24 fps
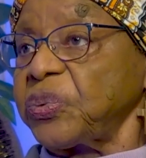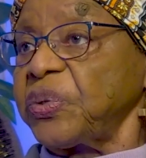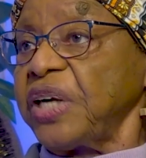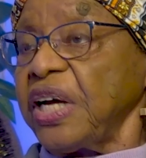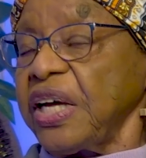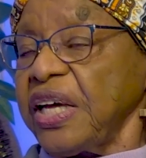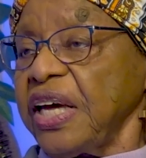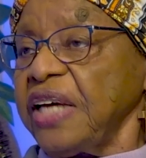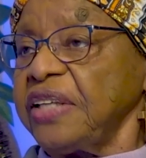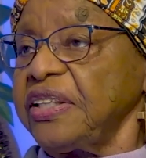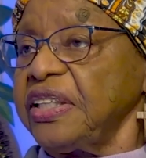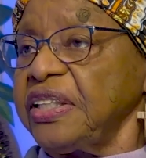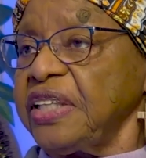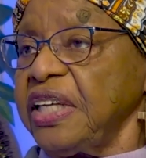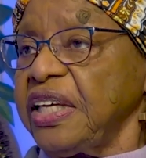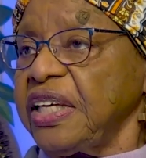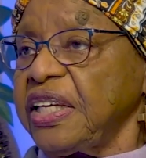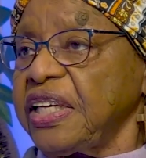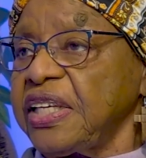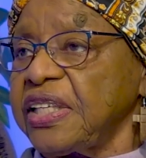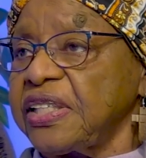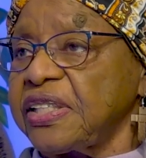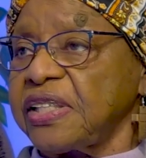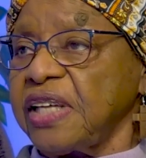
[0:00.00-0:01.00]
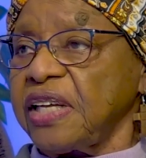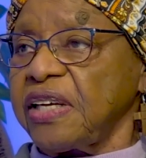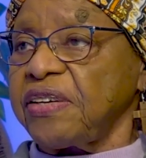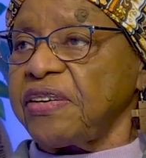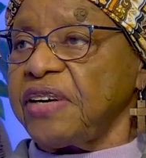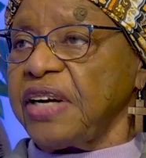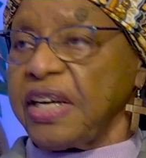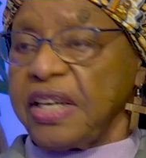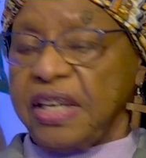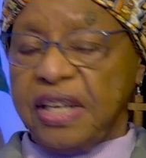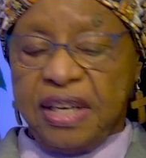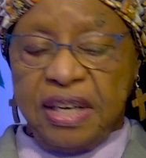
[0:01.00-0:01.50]
When I had the daycare center,
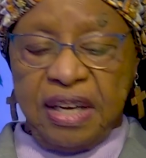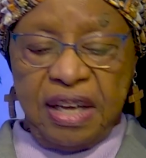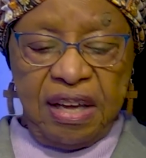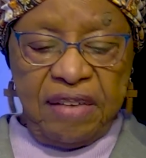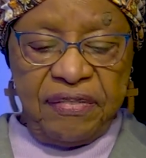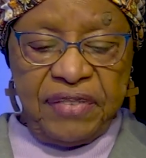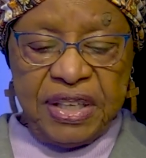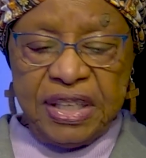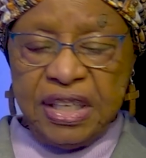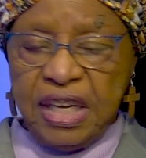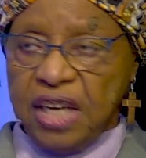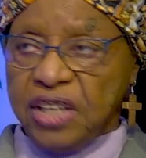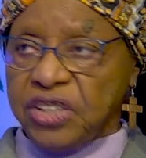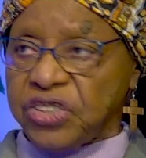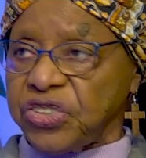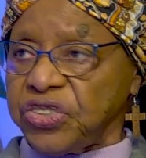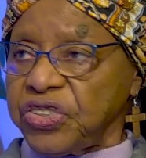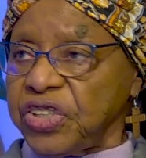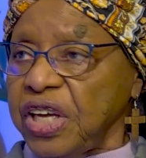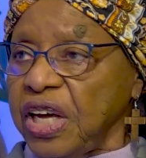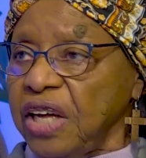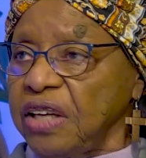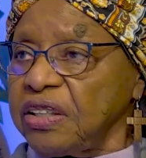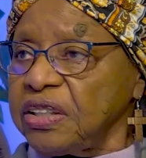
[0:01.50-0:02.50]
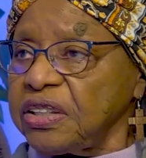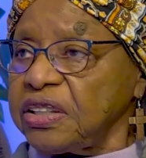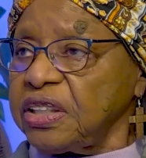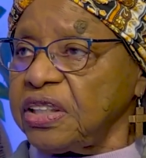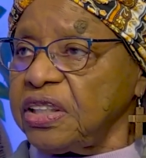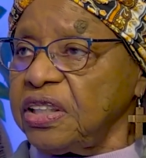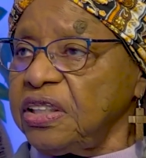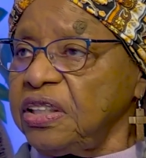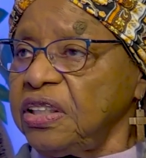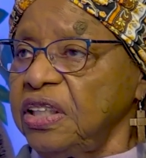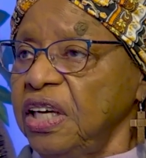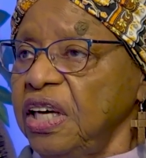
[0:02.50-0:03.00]
I had every
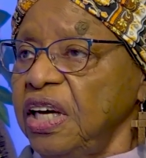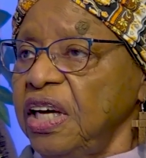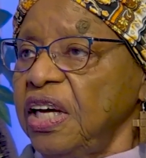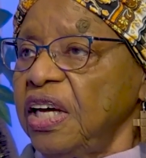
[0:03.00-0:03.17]
nationality